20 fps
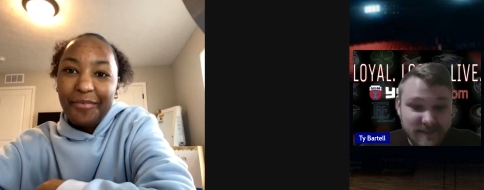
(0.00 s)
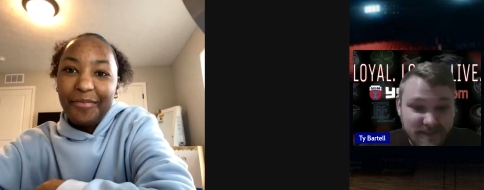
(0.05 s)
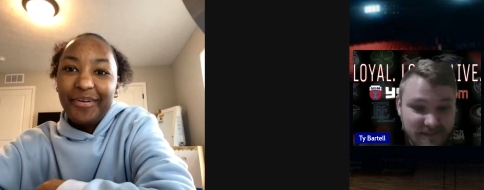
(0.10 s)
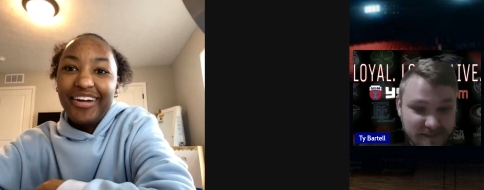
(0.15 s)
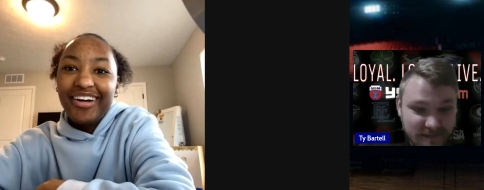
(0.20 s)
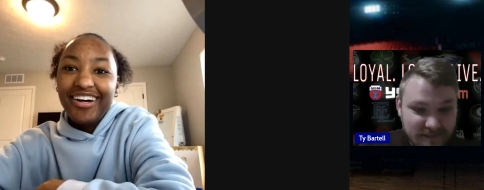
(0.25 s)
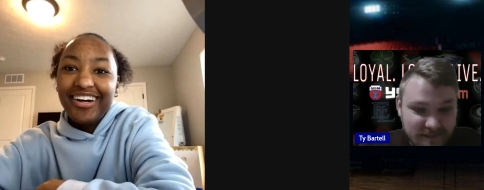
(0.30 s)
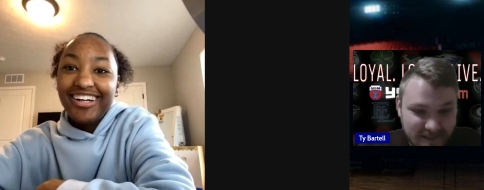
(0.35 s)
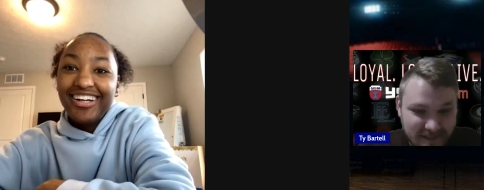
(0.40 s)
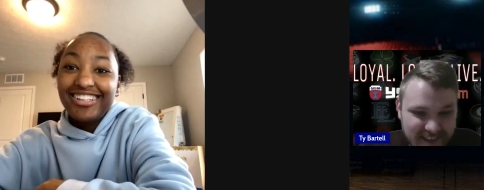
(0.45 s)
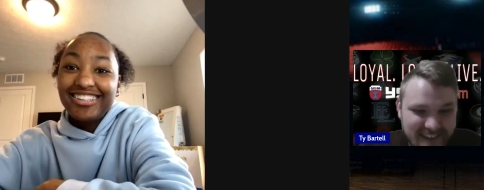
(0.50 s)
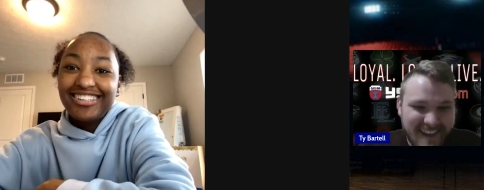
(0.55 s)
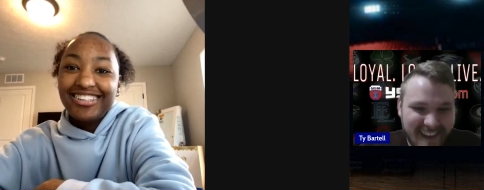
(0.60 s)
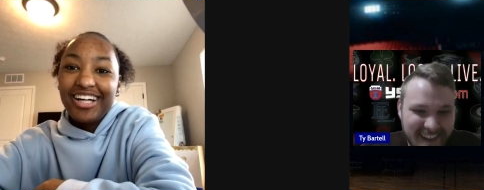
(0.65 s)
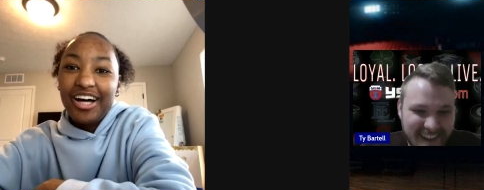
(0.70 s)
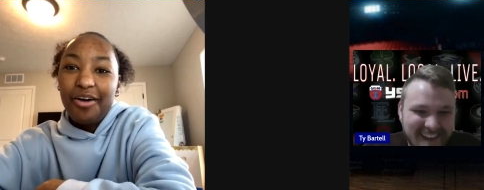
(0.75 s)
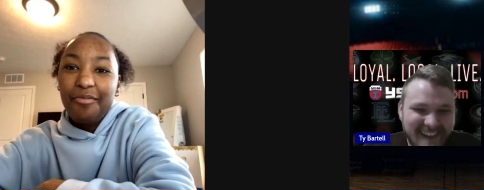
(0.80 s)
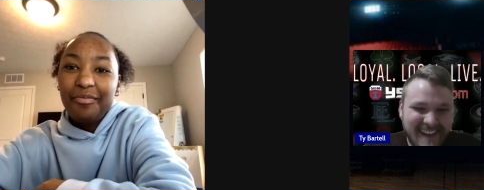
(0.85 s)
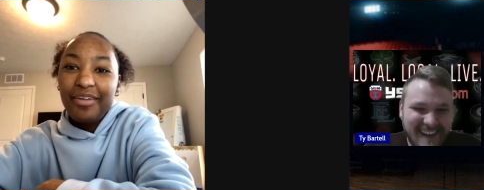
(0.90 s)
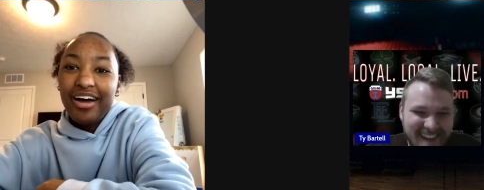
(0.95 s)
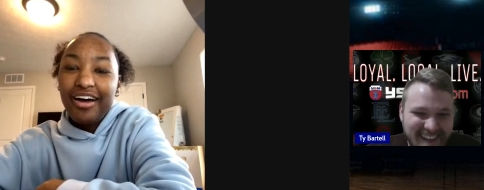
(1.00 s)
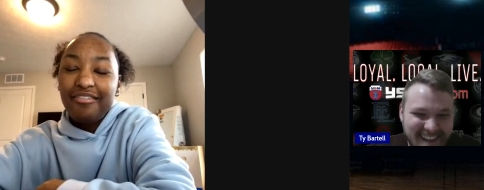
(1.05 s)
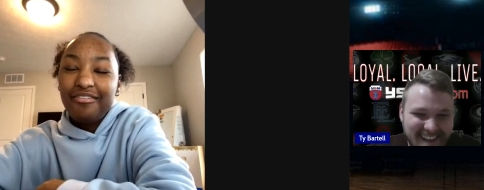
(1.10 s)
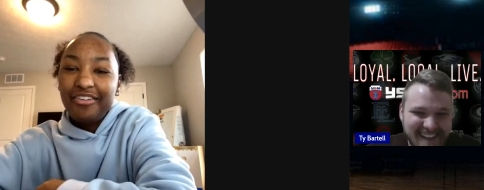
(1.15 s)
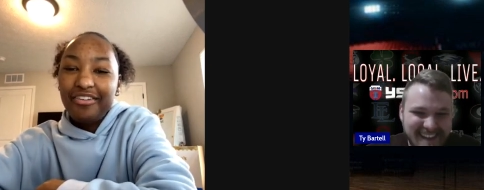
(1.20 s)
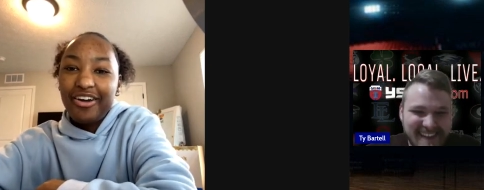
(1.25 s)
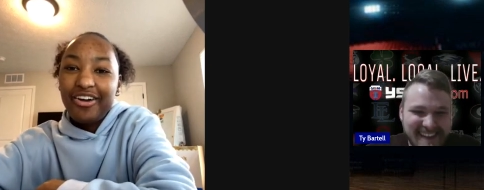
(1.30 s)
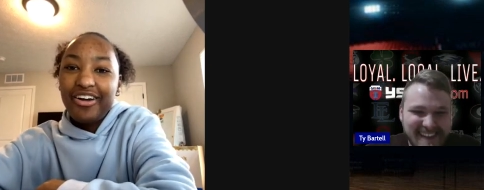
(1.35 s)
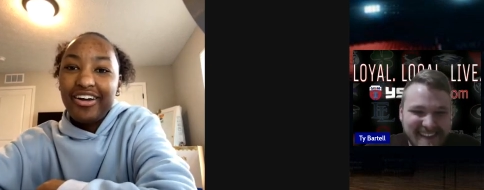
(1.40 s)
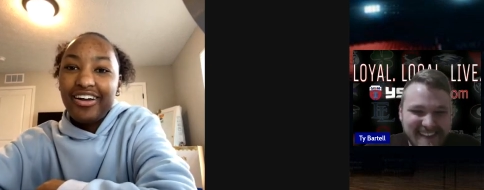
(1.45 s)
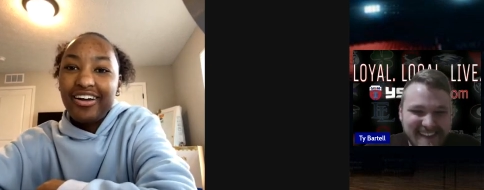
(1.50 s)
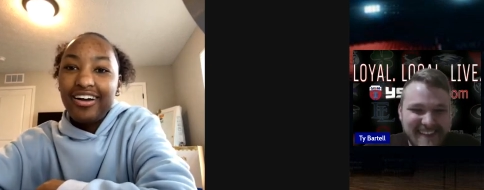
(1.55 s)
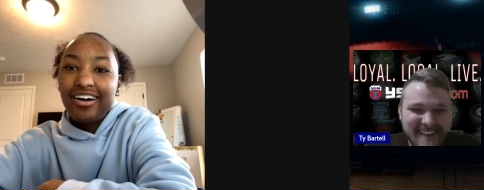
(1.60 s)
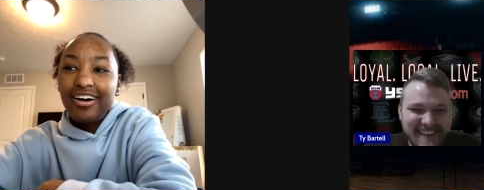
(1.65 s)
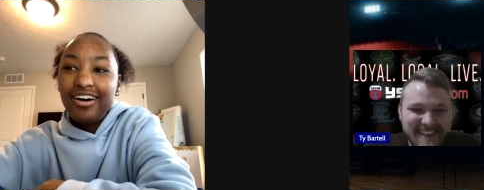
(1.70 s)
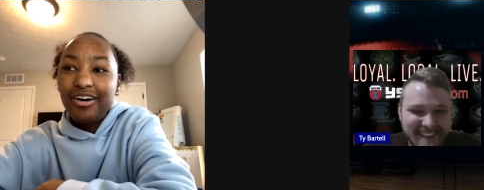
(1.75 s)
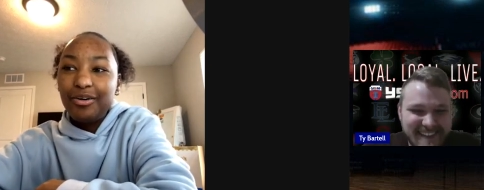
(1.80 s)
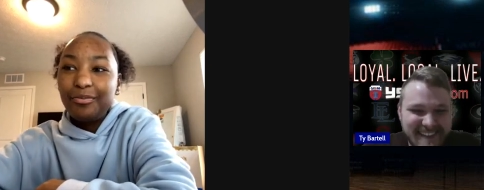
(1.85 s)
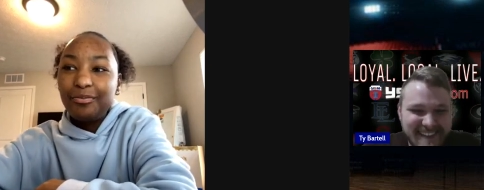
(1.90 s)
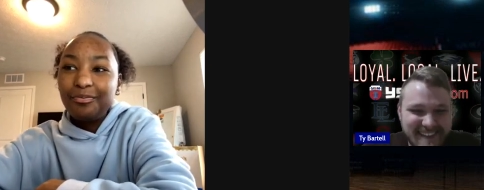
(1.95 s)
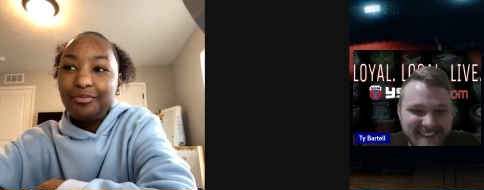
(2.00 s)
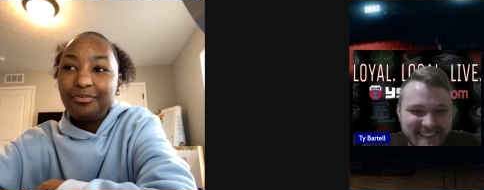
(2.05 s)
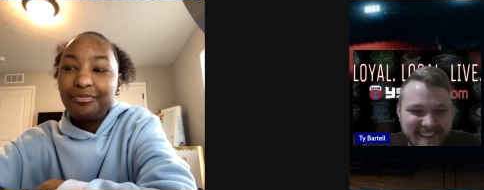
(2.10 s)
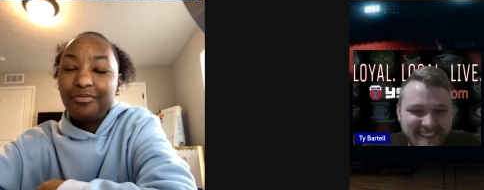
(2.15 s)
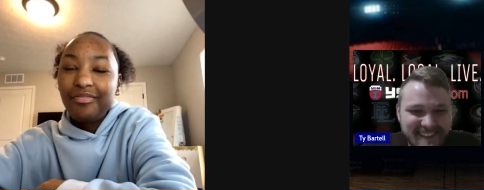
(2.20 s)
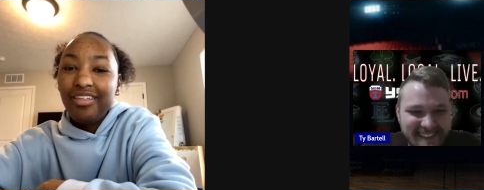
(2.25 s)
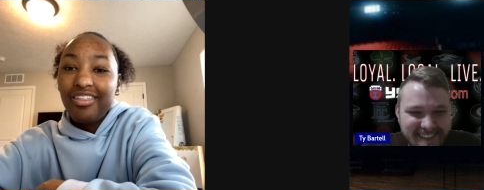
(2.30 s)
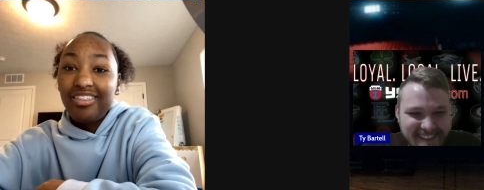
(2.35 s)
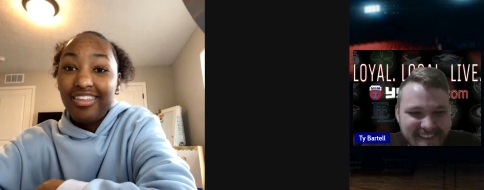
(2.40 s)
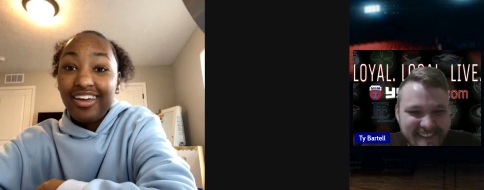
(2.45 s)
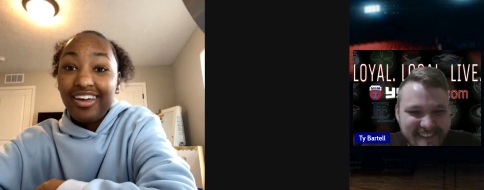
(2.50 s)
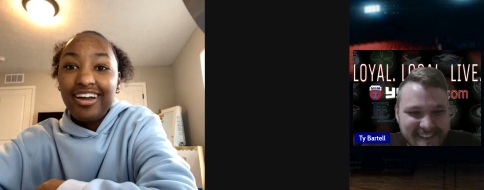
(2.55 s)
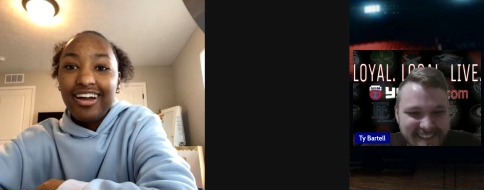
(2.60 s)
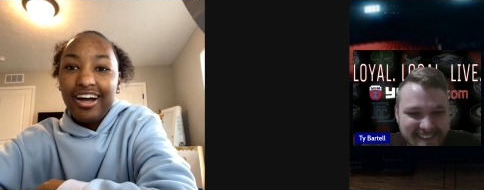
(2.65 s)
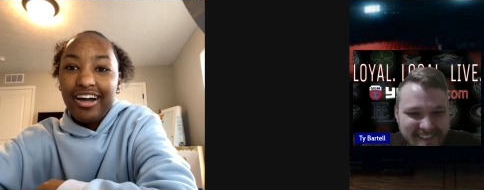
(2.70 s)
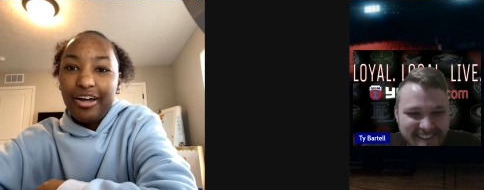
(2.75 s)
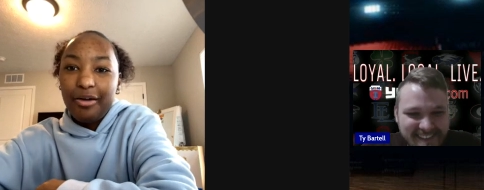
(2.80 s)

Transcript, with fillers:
Speaker 1: because I'm not very um, thick.